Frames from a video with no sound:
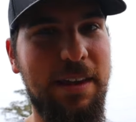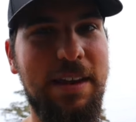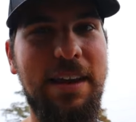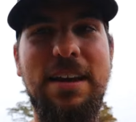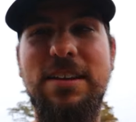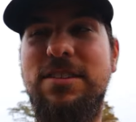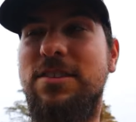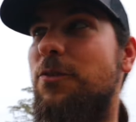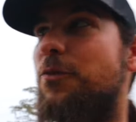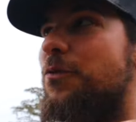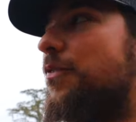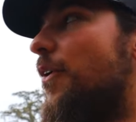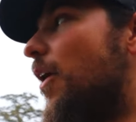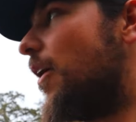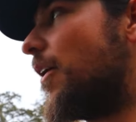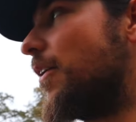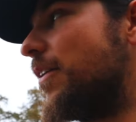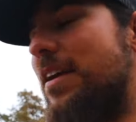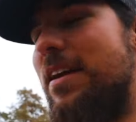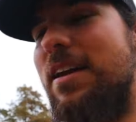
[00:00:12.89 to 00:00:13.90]
It's a
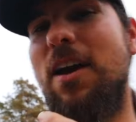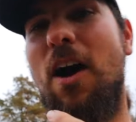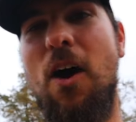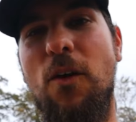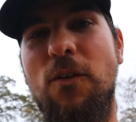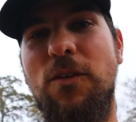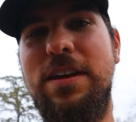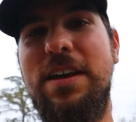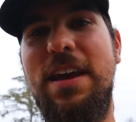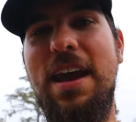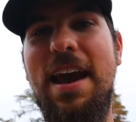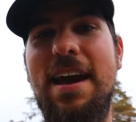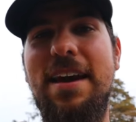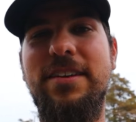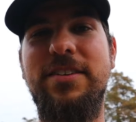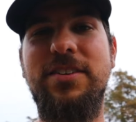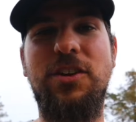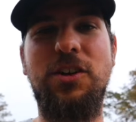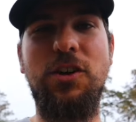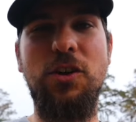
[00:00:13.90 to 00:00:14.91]
foggy,
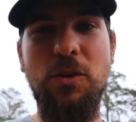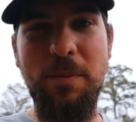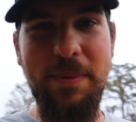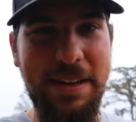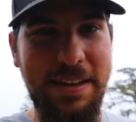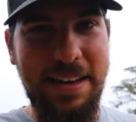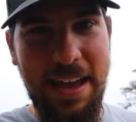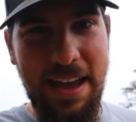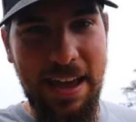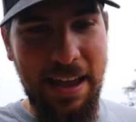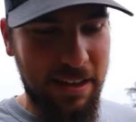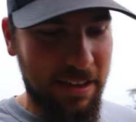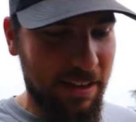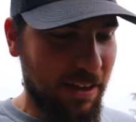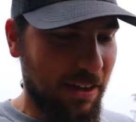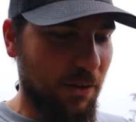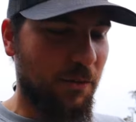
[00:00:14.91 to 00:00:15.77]
overcast, humid day,